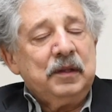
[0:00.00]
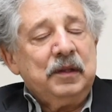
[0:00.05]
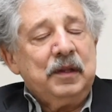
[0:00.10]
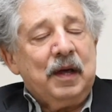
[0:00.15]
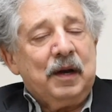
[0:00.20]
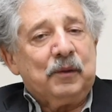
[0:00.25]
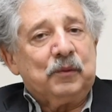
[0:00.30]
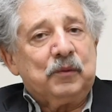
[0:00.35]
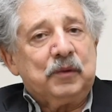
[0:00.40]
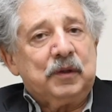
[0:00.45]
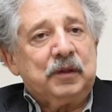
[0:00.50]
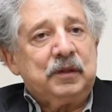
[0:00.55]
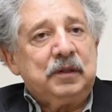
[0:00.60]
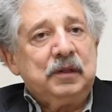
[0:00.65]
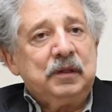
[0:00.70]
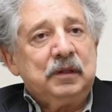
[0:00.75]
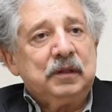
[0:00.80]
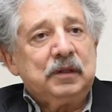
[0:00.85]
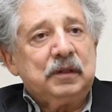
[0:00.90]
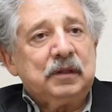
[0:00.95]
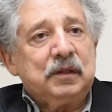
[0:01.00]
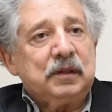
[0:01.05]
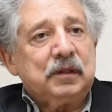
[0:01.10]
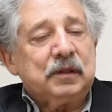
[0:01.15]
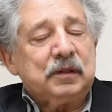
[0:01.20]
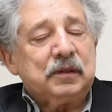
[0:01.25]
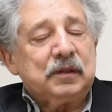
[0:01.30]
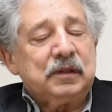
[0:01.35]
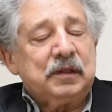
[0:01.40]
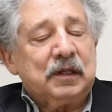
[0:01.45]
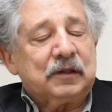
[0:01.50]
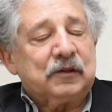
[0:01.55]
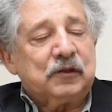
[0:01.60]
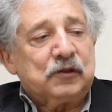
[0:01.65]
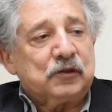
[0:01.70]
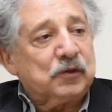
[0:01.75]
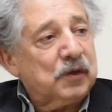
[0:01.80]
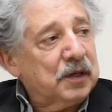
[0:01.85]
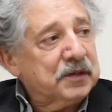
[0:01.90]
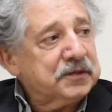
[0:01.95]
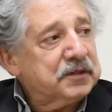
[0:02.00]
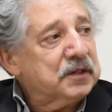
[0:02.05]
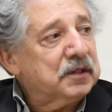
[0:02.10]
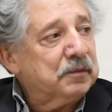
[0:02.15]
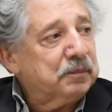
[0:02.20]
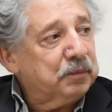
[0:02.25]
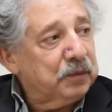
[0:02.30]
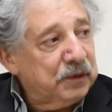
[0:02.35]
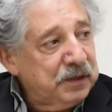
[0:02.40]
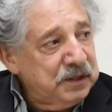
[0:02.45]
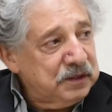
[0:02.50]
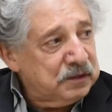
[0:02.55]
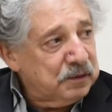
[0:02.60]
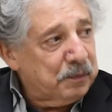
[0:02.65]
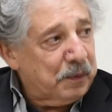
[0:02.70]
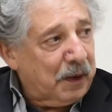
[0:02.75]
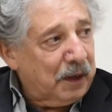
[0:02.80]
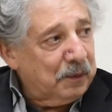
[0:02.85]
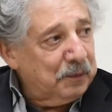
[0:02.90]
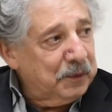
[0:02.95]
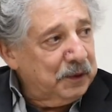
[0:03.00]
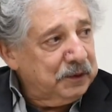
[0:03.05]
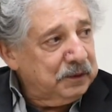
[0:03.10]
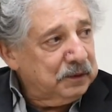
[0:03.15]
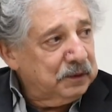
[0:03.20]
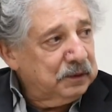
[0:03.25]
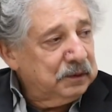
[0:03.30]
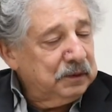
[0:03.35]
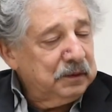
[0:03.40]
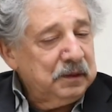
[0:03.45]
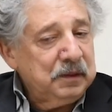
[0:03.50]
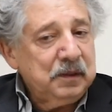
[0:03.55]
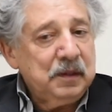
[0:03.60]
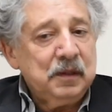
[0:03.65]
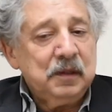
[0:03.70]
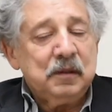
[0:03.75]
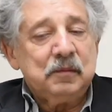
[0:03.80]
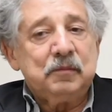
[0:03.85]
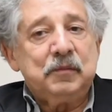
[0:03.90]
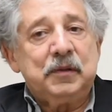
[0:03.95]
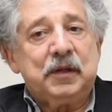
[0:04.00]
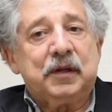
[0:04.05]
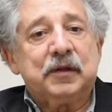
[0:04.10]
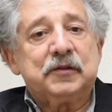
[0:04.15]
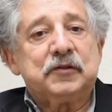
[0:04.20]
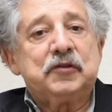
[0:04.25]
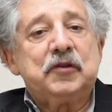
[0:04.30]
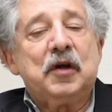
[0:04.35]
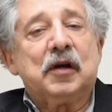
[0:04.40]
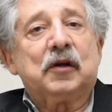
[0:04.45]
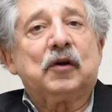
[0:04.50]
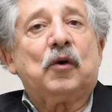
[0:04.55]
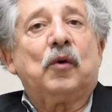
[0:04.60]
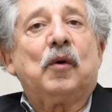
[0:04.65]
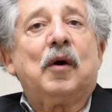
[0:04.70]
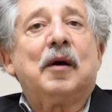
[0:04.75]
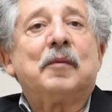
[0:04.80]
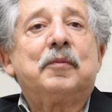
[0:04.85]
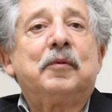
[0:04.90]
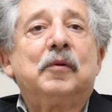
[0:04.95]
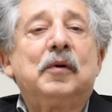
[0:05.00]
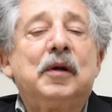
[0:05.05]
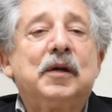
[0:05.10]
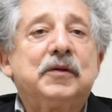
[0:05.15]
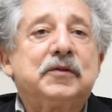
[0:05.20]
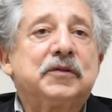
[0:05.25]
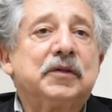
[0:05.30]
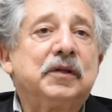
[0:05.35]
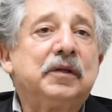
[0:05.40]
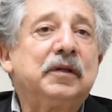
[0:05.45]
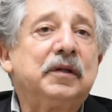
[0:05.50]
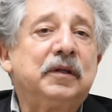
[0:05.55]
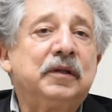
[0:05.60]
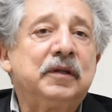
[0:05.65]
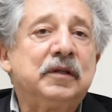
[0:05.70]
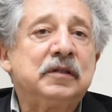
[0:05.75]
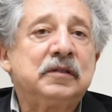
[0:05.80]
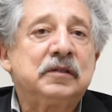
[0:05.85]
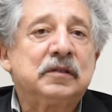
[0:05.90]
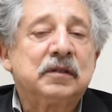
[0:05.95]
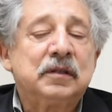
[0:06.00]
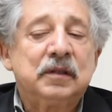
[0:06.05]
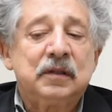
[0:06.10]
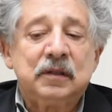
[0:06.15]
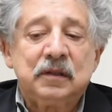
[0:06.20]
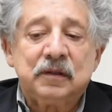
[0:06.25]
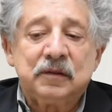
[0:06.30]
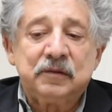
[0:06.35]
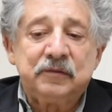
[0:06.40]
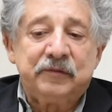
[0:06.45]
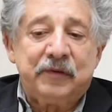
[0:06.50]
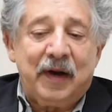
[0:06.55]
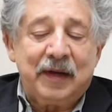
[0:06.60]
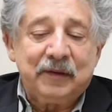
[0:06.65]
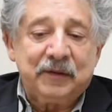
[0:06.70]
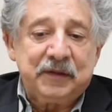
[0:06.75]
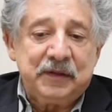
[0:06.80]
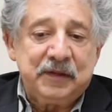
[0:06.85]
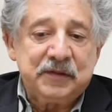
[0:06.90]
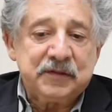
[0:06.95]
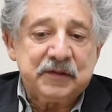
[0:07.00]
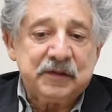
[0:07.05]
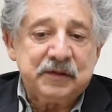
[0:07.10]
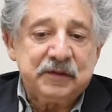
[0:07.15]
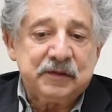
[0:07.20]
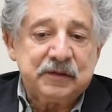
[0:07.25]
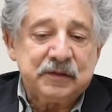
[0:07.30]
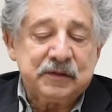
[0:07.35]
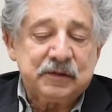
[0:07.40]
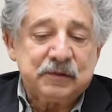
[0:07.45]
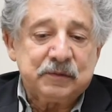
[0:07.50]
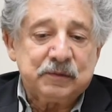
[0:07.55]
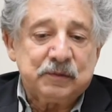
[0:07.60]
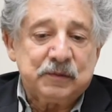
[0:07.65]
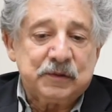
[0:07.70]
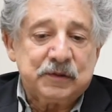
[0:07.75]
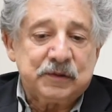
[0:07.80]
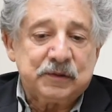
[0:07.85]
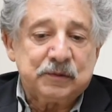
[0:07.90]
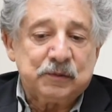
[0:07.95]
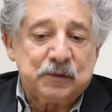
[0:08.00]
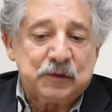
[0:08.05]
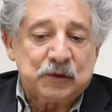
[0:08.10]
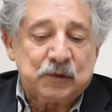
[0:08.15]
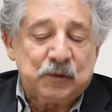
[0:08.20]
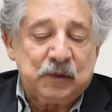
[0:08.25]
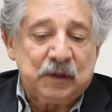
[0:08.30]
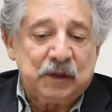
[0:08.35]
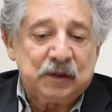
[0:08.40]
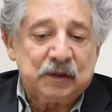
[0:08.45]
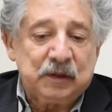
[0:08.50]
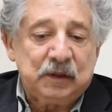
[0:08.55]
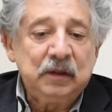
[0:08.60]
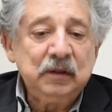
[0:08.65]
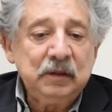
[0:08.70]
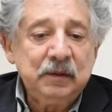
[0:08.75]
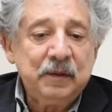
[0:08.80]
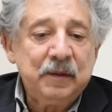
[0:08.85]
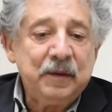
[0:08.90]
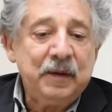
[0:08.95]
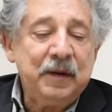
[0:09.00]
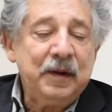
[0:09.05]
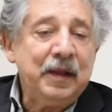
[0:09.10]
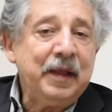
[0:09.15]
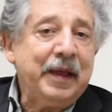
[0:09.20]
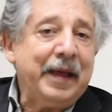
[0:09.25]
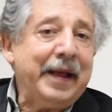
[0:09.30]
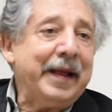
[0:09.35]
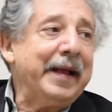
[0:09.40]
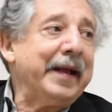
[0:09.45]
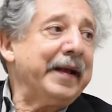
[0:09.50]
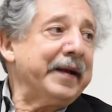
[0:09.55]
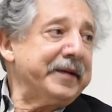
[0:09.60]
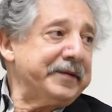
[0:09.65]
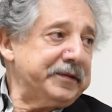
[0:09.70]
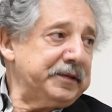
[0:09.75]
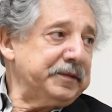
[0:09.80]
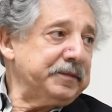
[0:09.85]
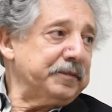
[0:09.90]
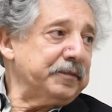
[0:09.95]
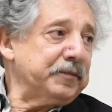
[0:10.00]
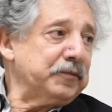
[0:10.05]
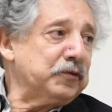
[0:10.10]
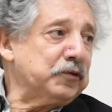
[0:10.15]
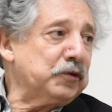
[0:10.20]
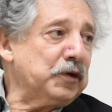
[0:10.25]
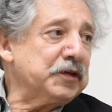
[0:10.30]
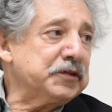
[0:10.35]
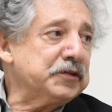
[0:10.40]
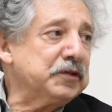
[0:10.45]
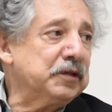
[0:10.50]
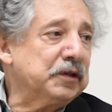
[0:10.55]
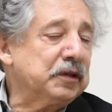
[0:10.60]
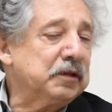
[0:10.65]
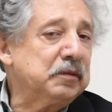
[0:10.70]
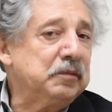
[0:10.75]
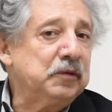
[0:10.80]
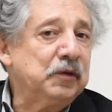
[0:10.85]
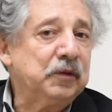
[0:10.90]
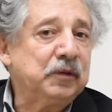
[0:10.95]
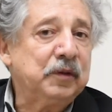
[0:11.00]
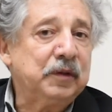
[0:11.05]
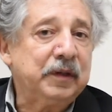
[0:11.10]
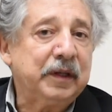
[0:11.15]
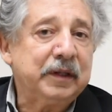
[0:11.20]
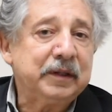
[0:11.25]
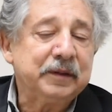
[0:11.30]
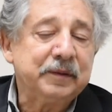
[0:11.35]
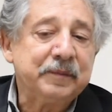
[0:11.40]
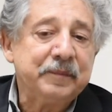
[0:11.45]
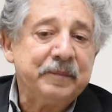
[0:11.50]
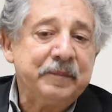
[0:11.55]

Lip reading: that would get the trust of the police department, because their cooperation in these violent incidents was critical, and the trust of the community.